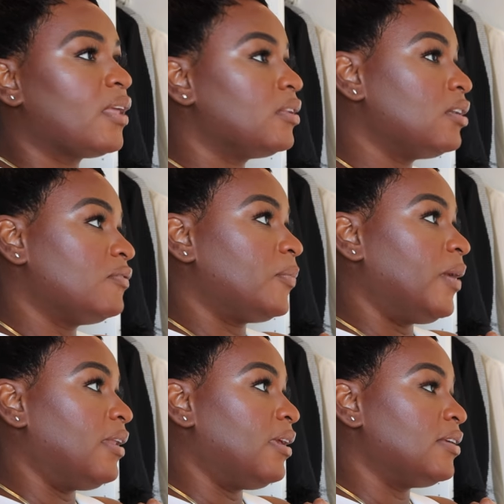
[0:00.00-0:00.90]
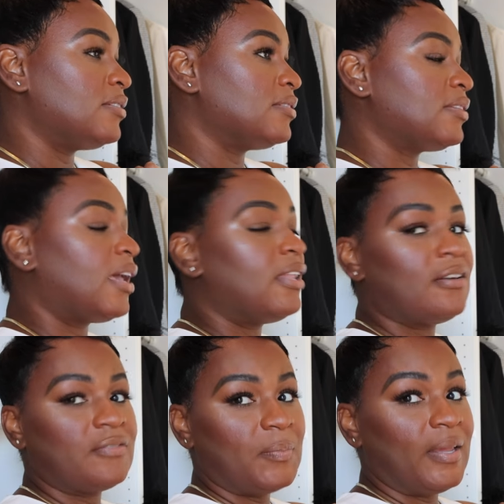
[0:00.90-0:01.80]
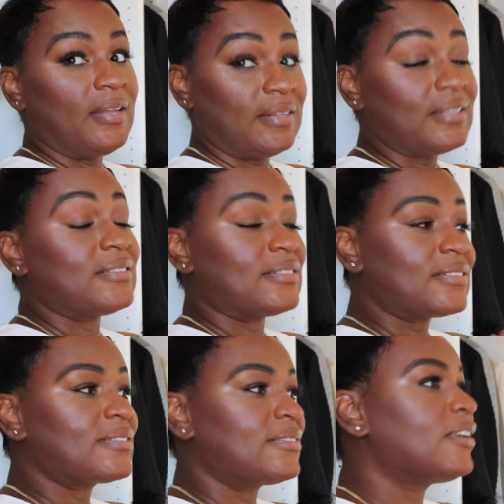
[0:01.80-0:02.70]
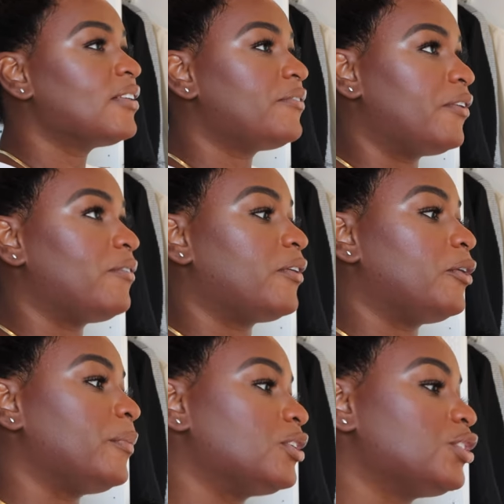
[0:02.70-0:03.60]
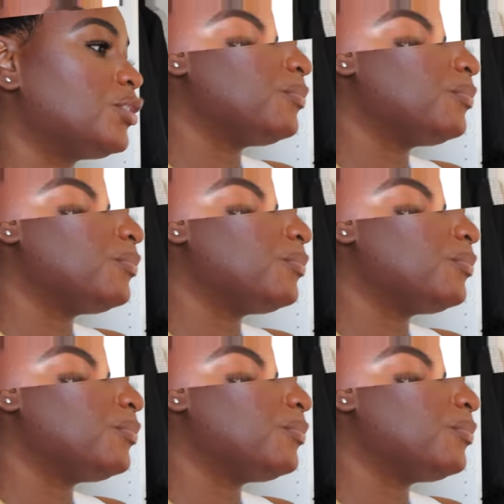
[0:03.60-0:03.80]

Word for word: love the paintings I love the paintings very very much